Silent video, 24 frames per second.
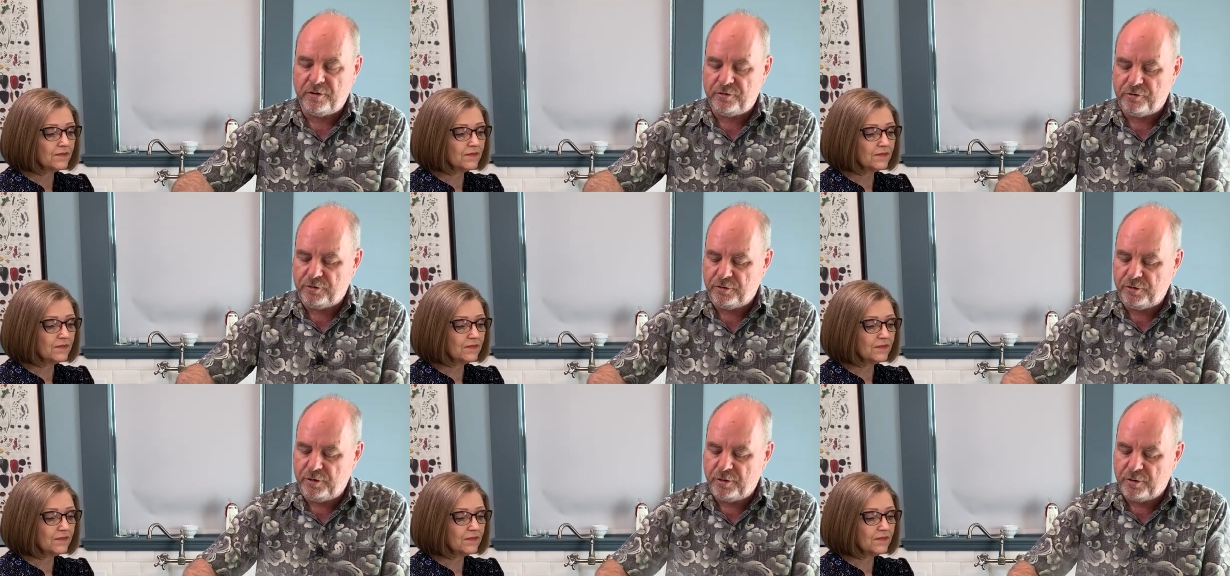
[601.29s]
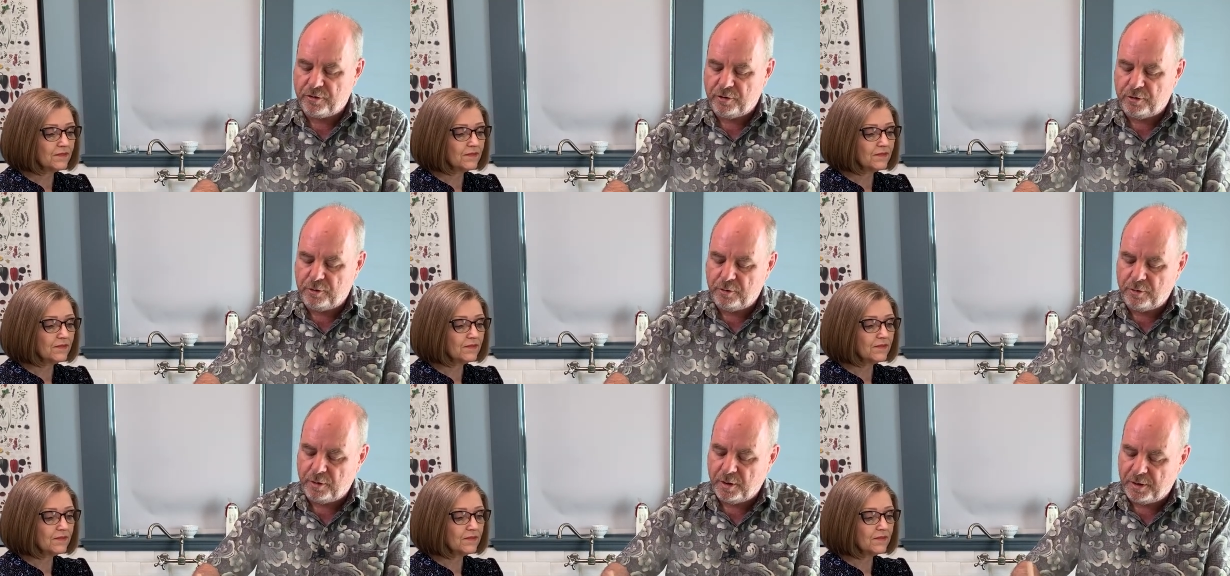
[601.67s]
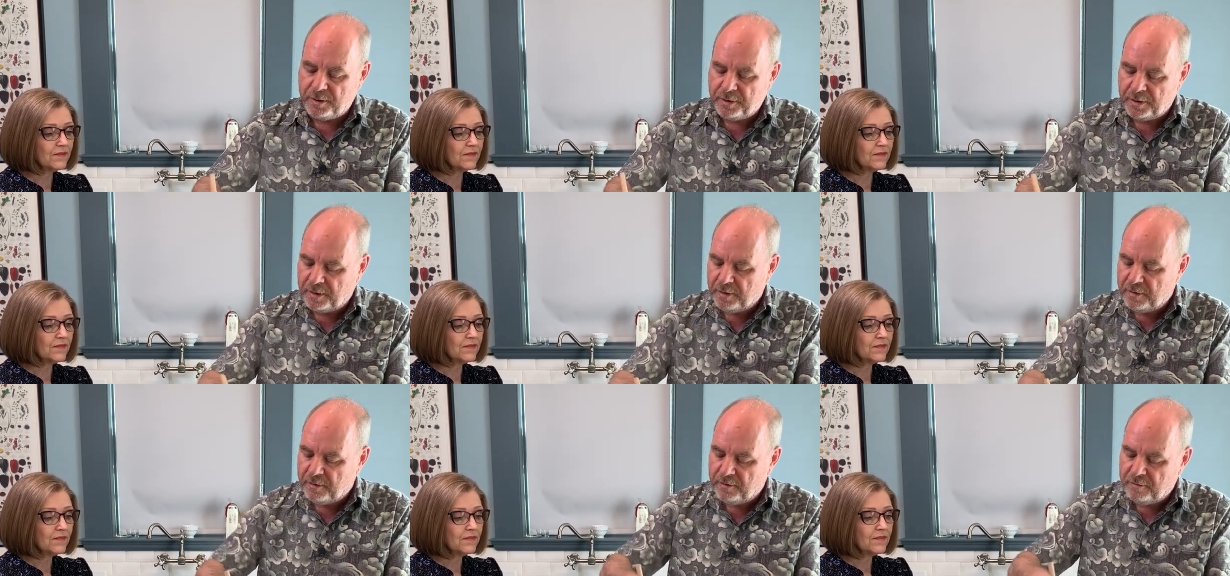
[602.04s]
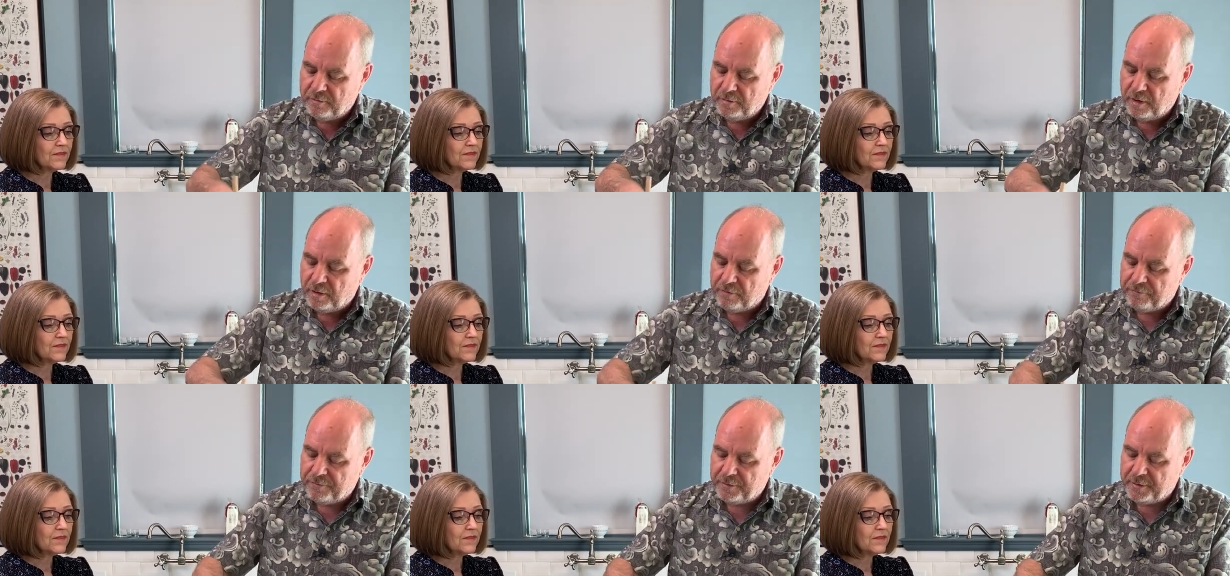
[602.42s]
Speaker 1: so you can do a,
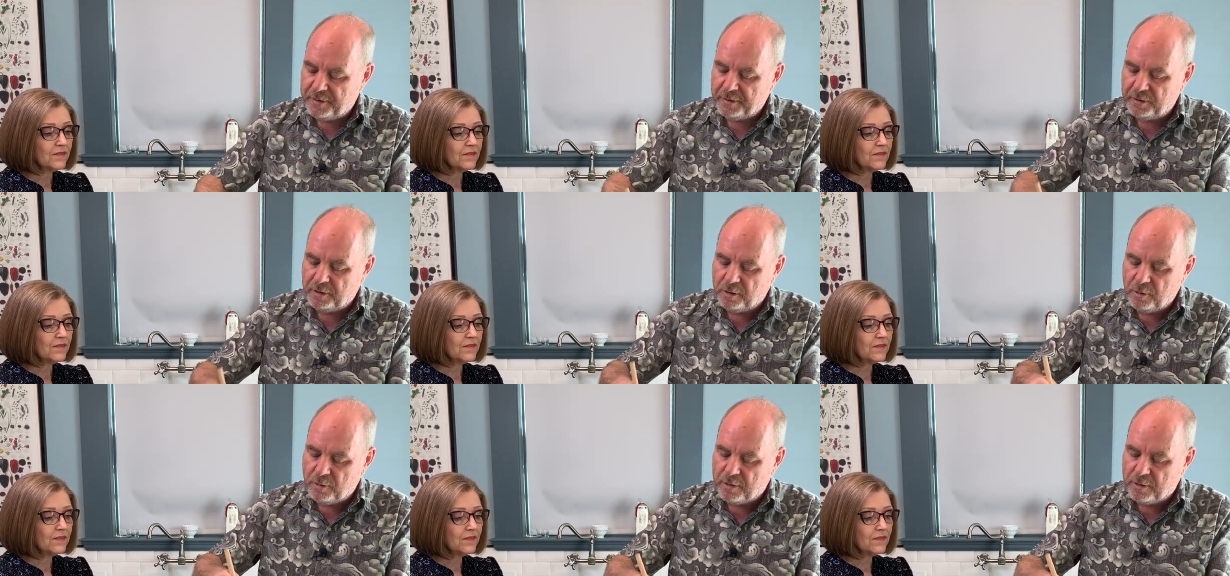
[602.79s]
a very low